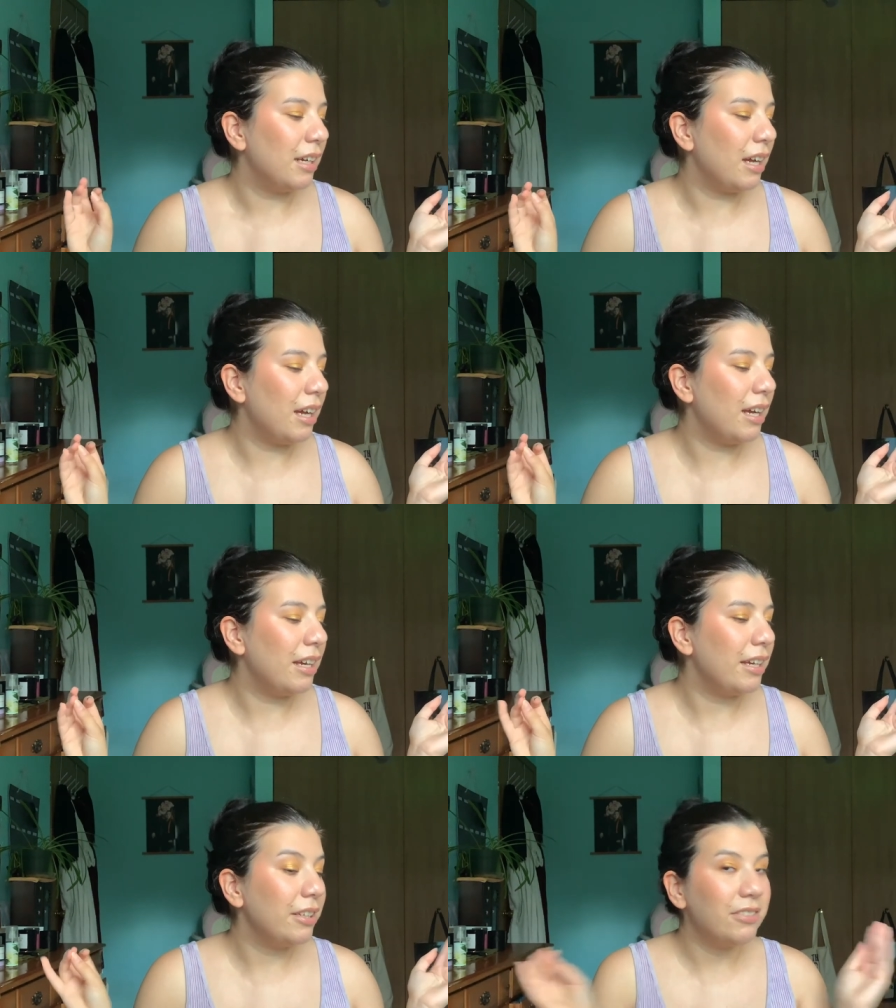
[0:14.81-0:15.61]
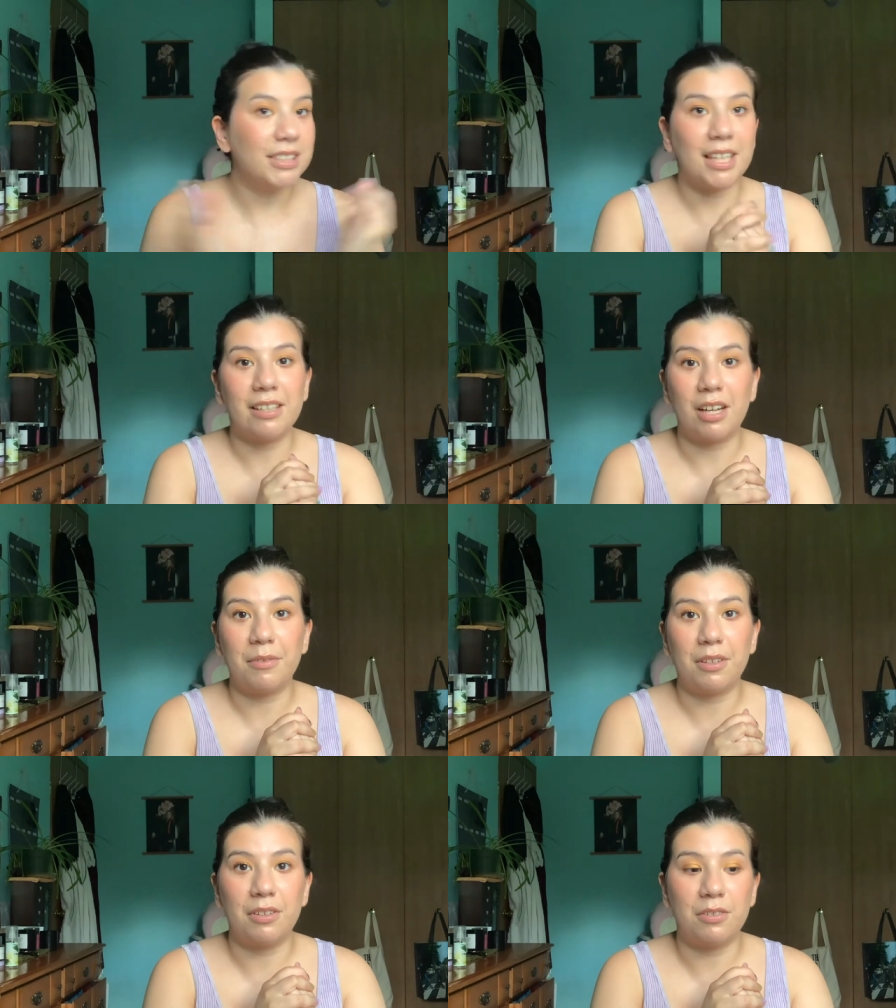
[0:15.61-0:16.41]
I decided I was
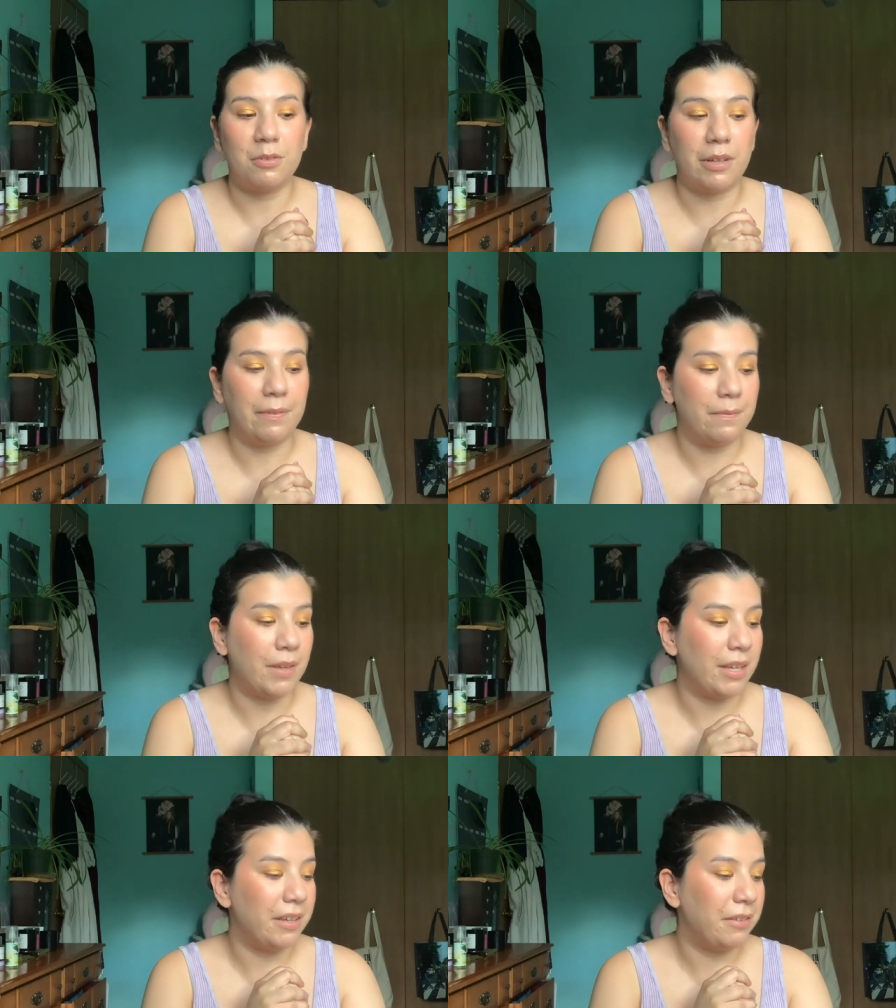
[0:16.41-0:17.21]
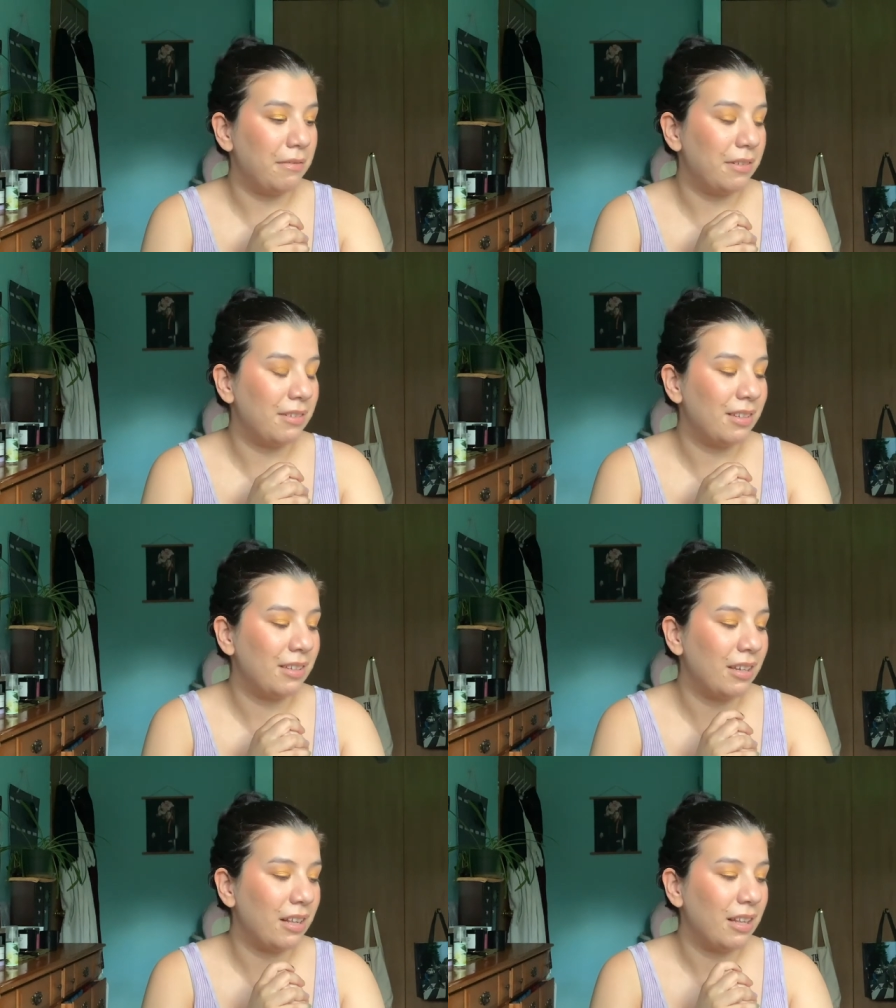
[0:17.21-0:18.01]
gonna do a faves,
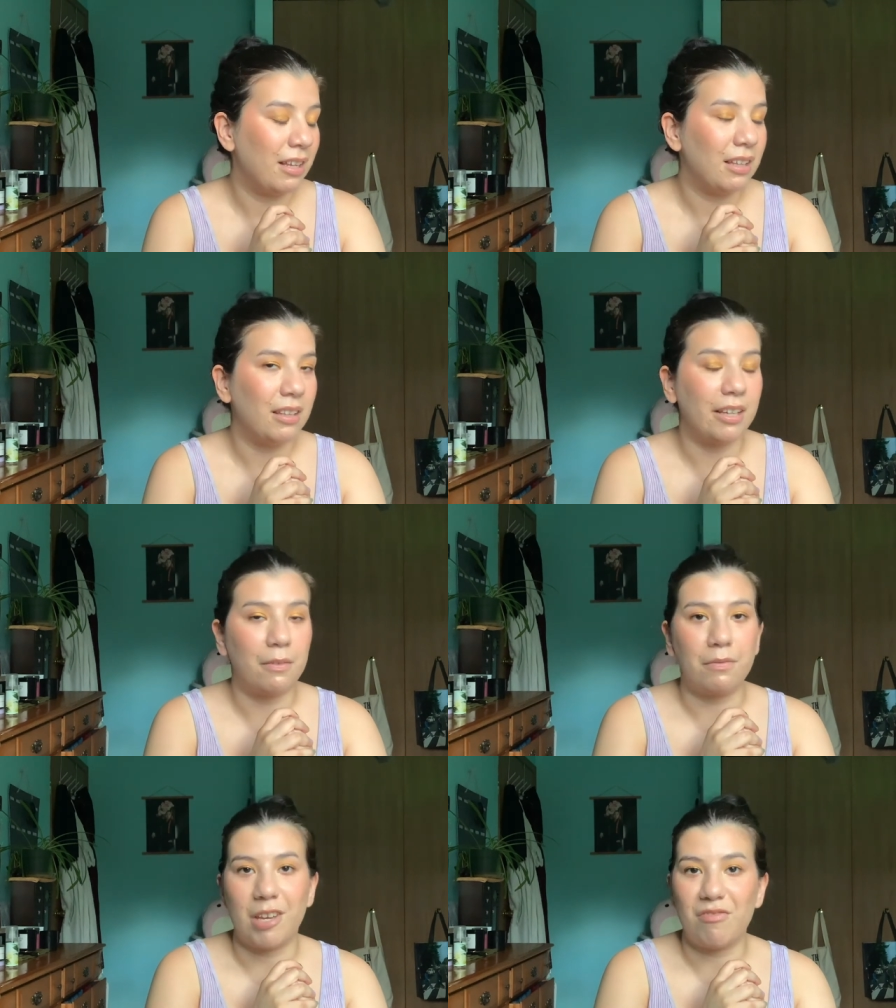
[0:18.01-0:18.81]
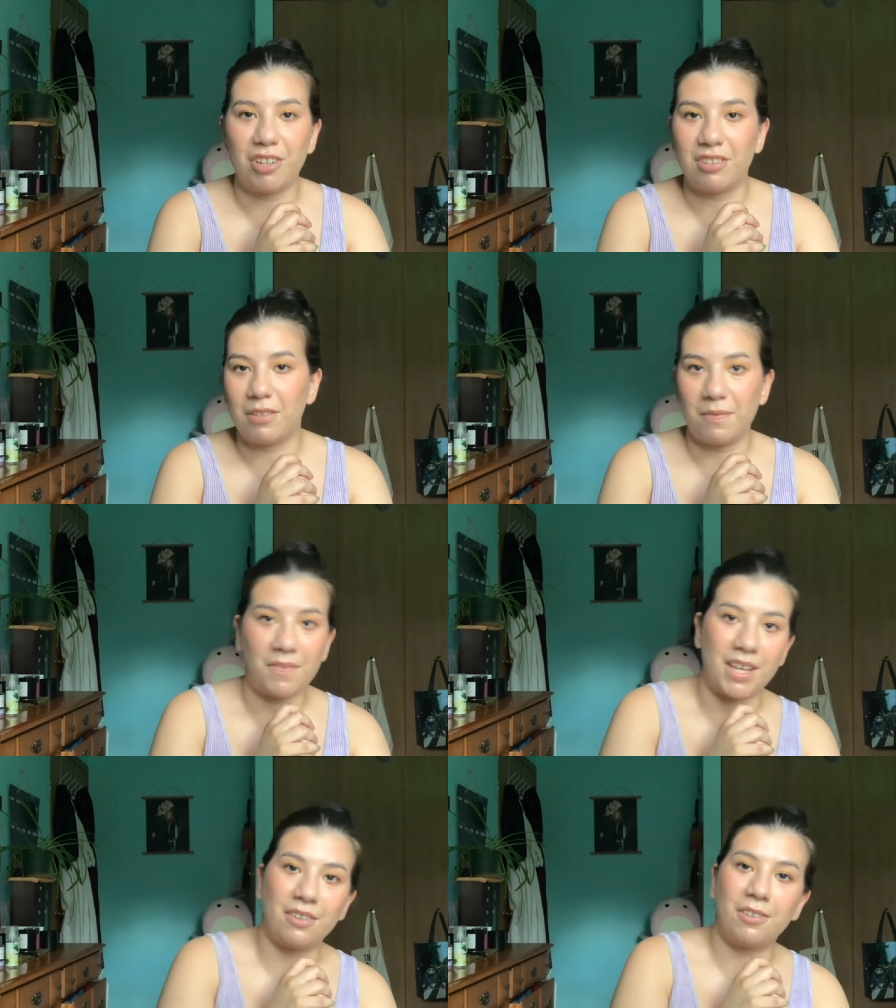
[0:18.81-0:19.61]
like a favorites and
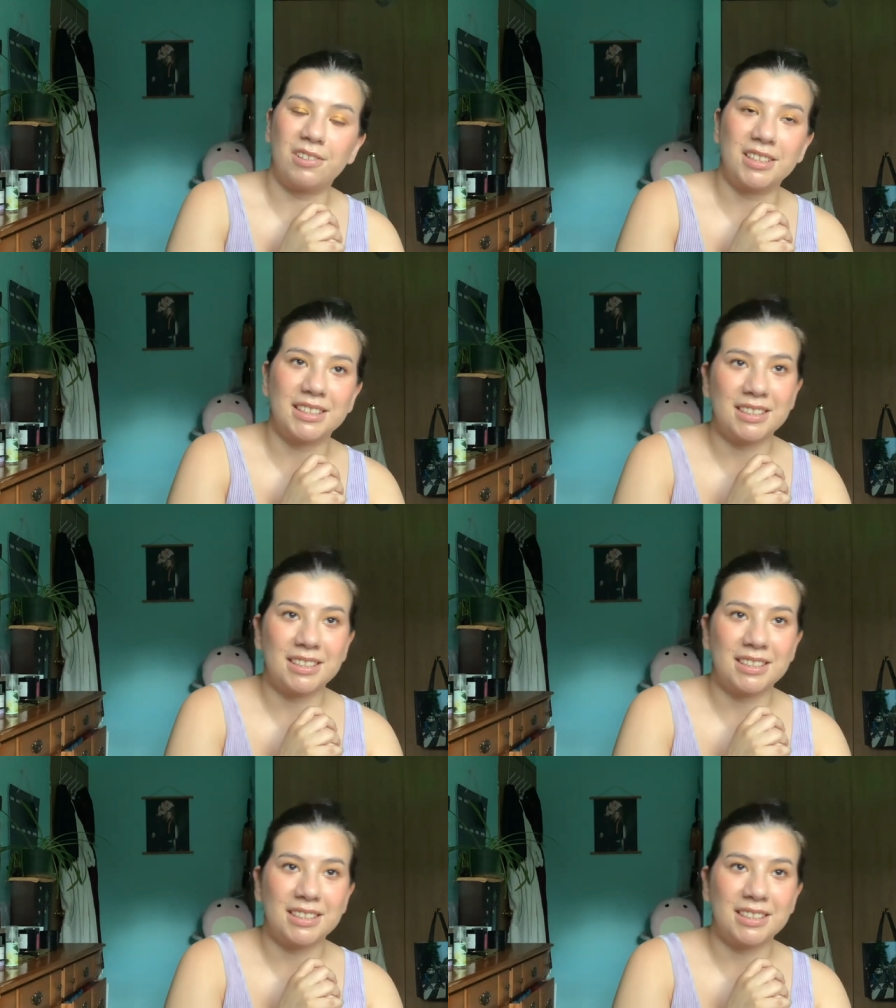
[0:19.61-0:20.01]
fails